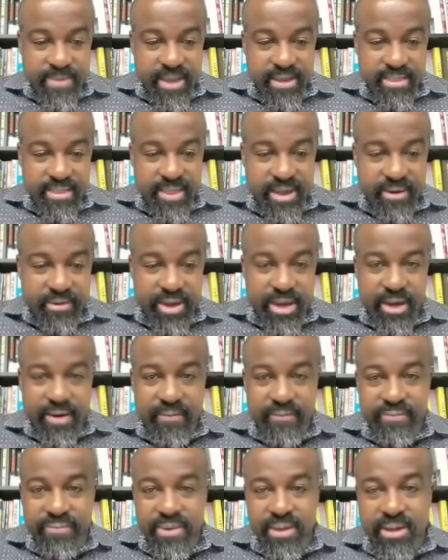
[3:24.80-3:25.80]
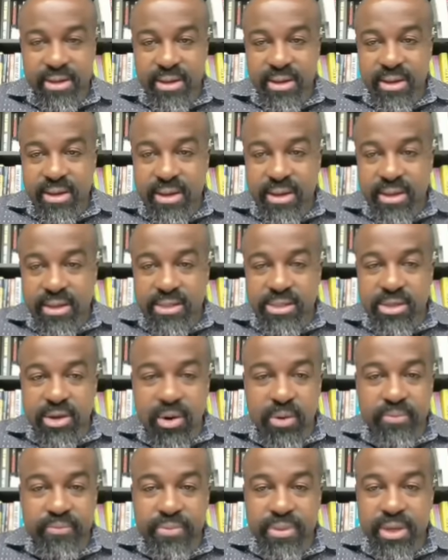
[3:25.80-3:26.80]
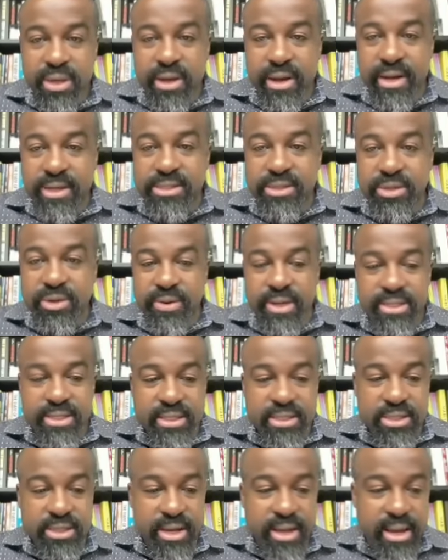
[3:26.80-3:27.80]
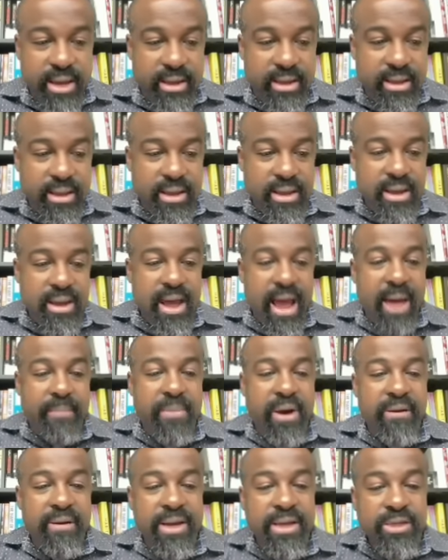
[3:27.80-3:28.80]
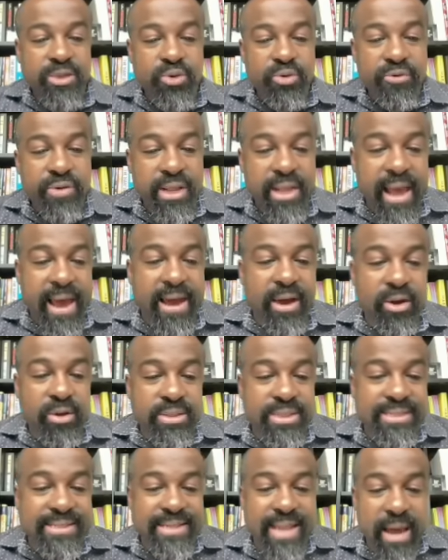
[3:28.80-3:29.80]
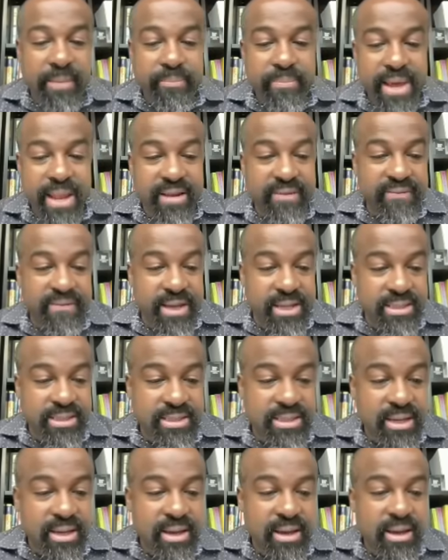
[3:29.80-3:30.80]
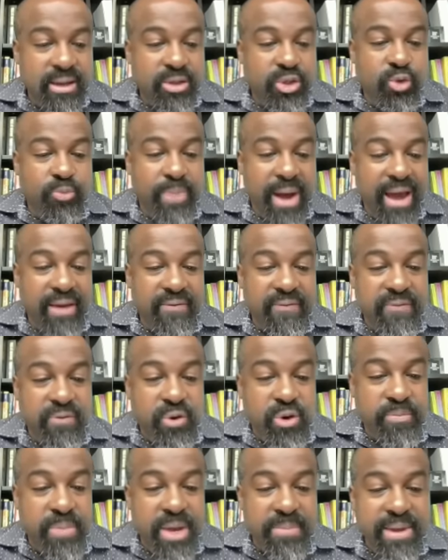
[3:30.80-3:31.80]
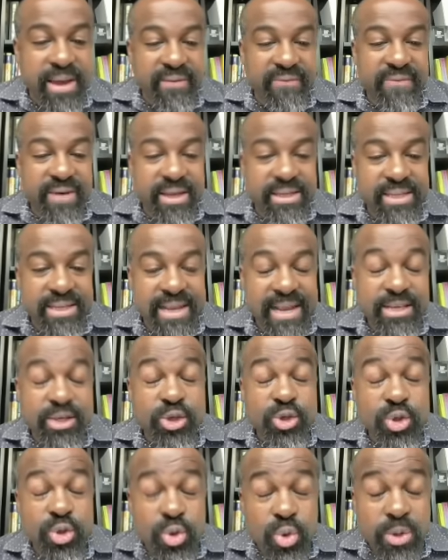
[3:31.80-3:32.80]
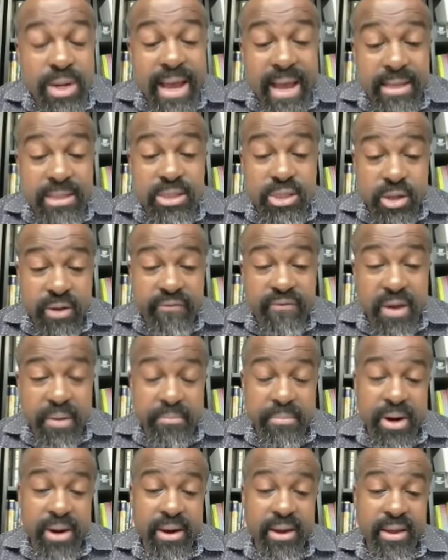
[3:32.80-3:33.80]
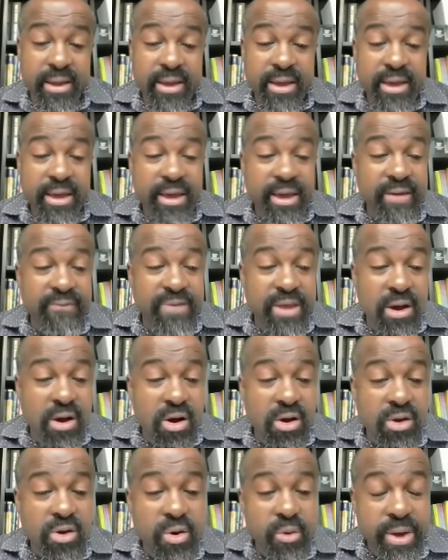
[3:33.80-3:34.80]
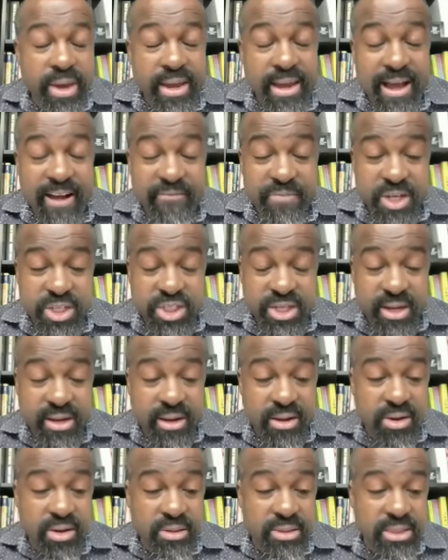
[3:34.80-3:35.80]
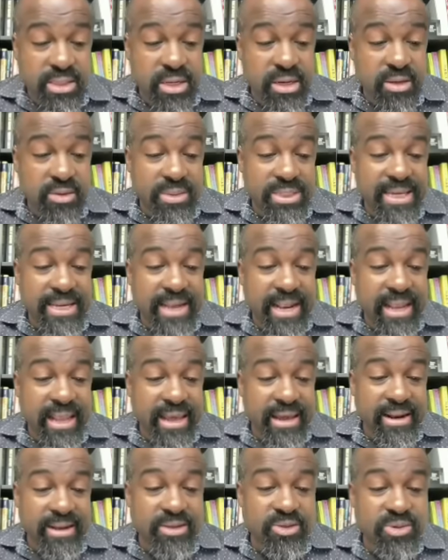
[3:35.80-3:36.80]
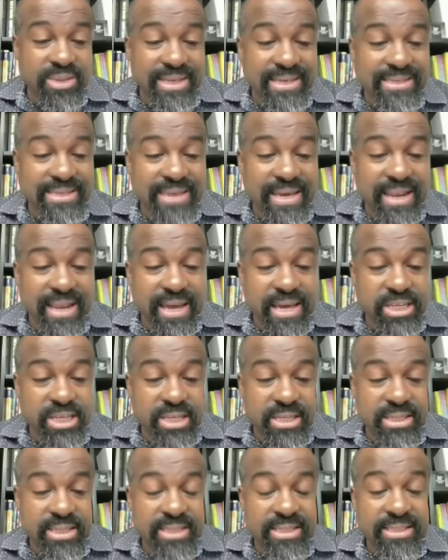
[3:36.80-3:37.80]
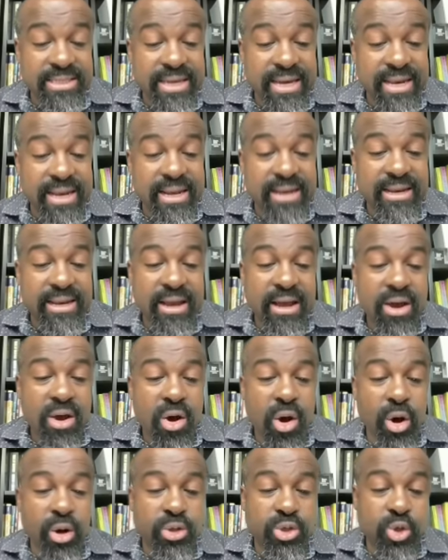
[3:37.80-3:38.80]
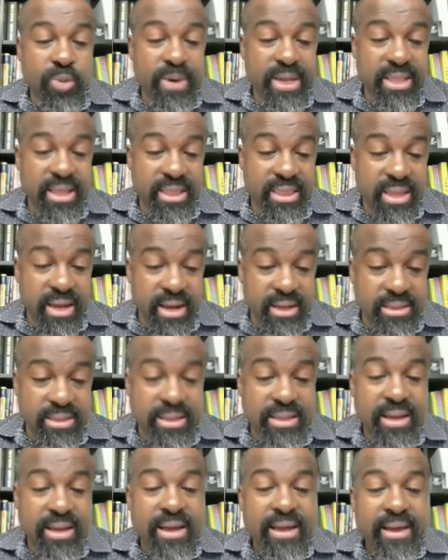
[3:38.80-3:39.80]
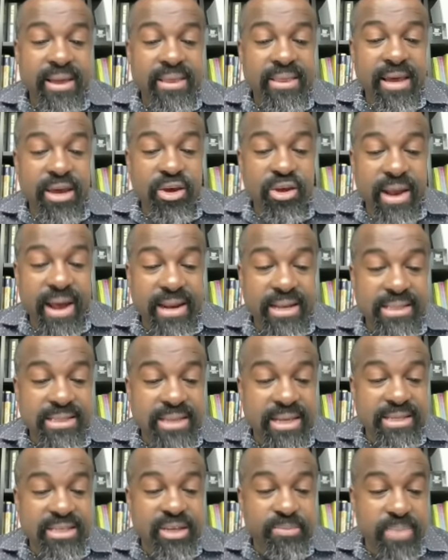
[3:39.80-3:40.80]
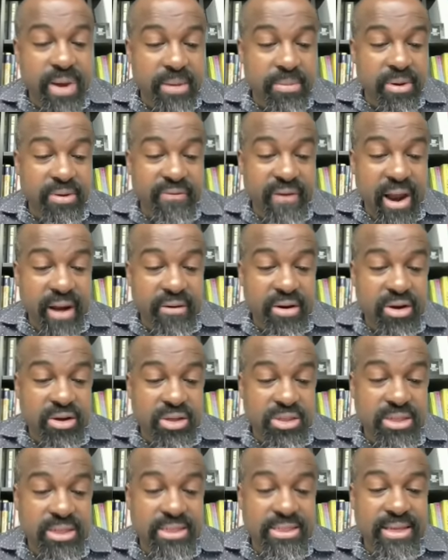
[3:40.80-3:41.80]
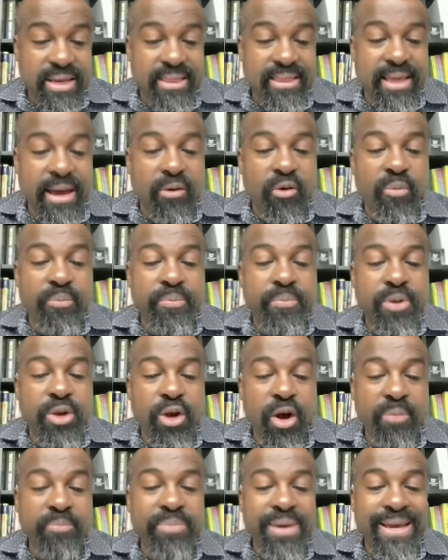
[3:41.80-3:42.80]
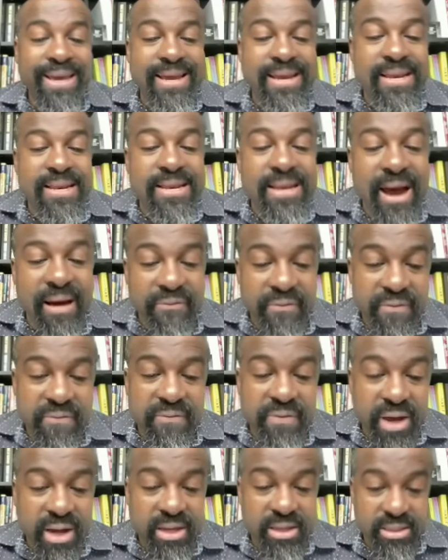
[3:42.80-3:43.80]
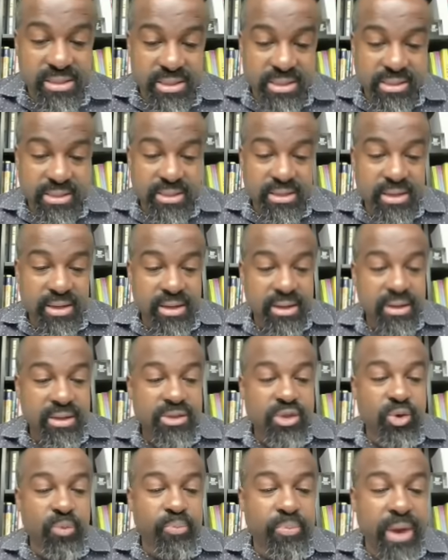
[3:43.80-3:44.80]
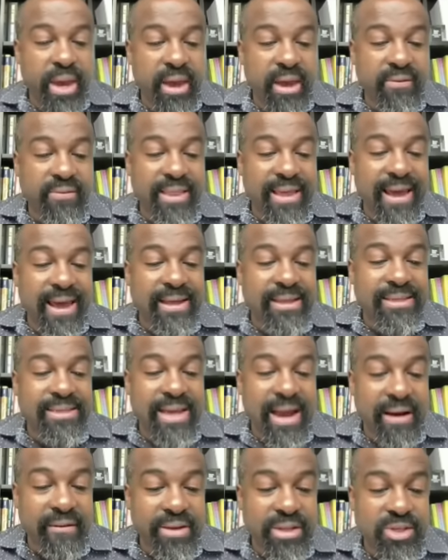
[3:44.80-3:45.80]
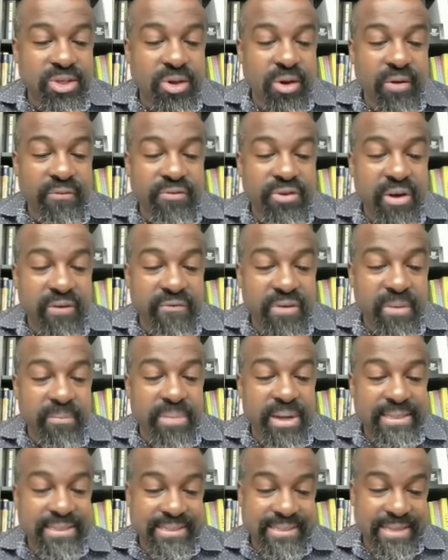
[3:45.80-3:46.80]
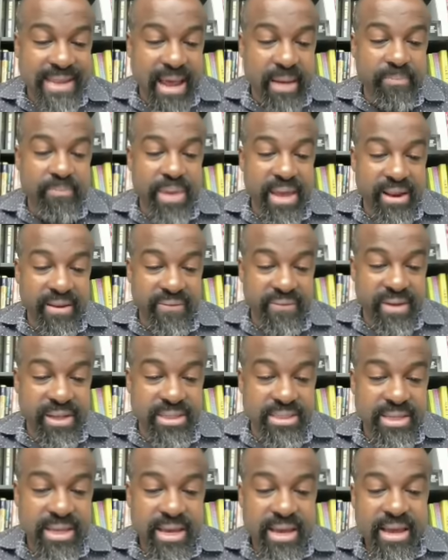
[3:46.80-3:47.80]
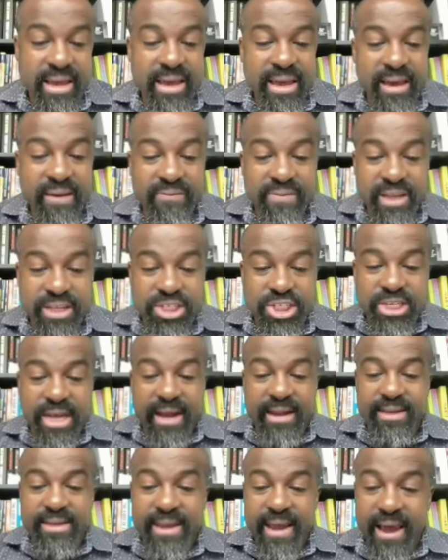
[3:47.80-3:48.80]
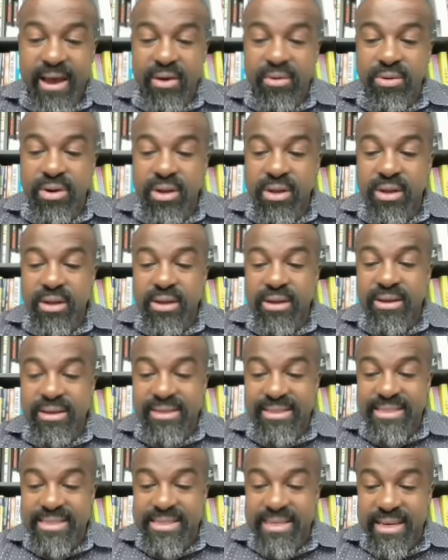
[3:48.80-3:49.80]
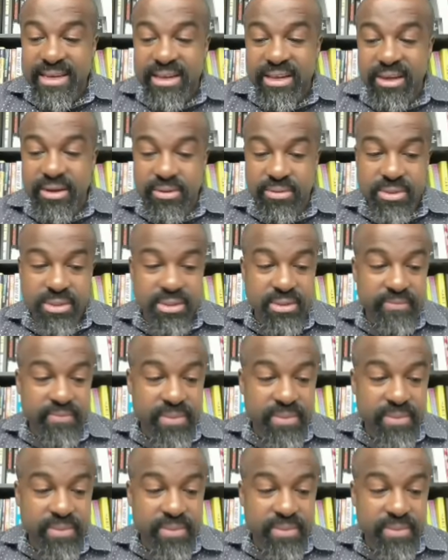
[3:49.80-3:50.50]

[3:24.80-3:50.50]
There we go. So here's USA Today. Americans who rely on SNAP benefits to buy food may be affected as soon as November if the ongoing government shutdown continues. In a letter to the state agencies dated October the 10th, the United States Department of Agriculture said there will not be enough funds to pay the entirety of November SNAP benefits if the shutdown continues.